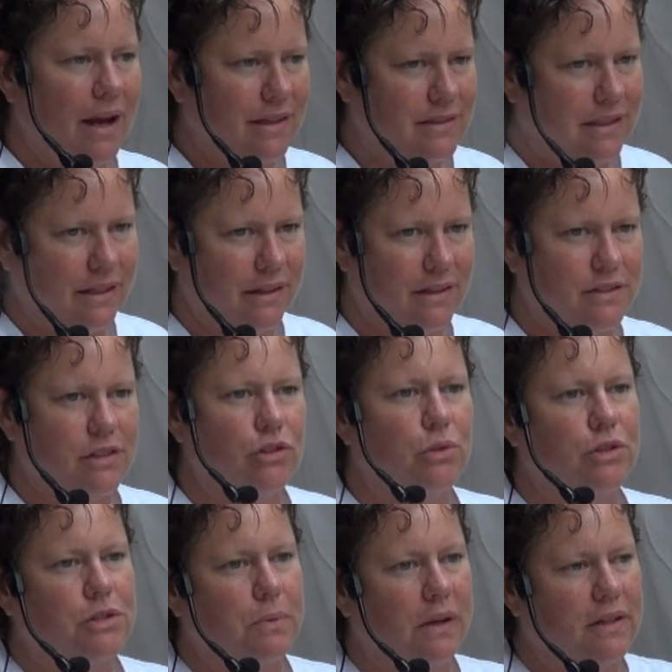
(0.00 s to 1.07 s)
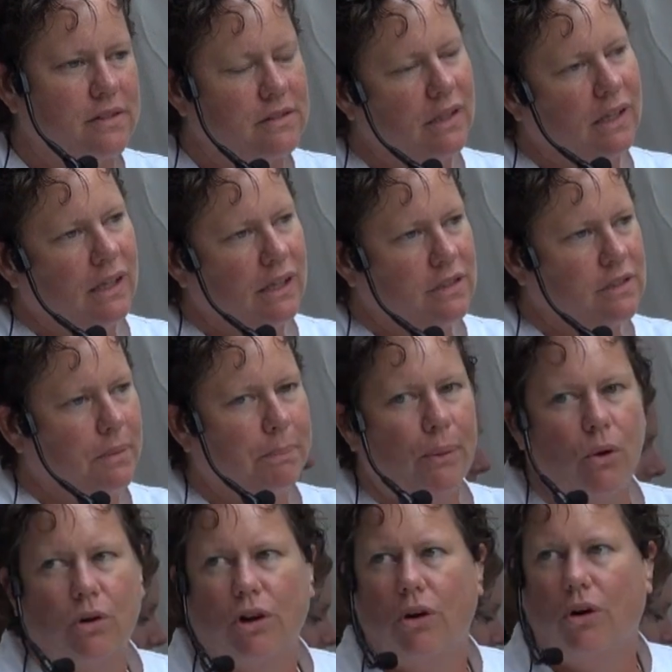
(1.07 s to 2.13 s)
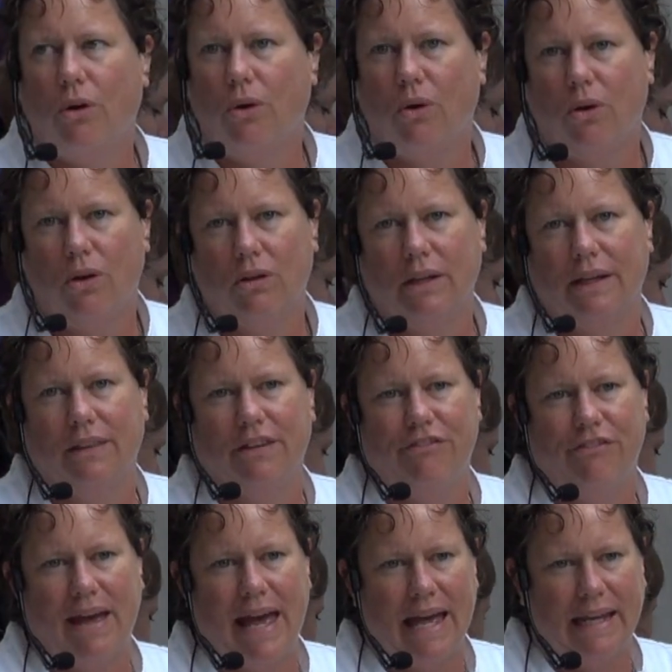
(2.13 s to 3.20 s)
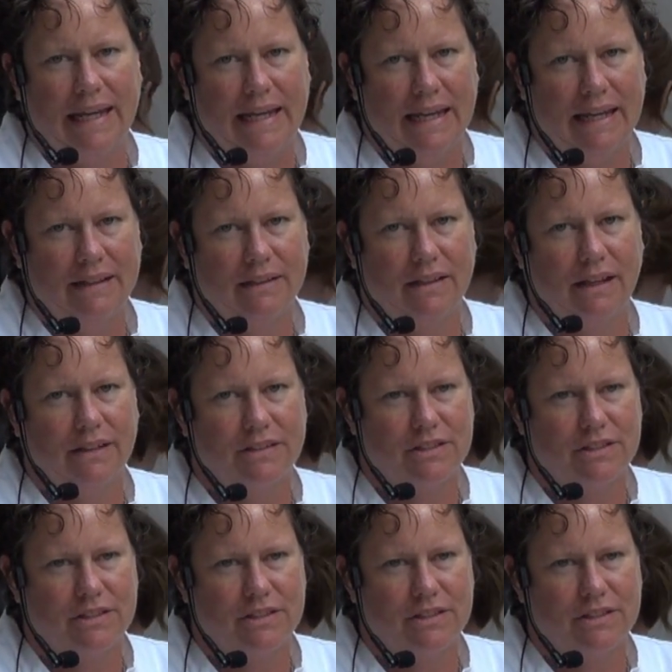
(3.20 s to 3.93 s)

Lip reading: ideas. The newest one is to poke a hole in the fat end,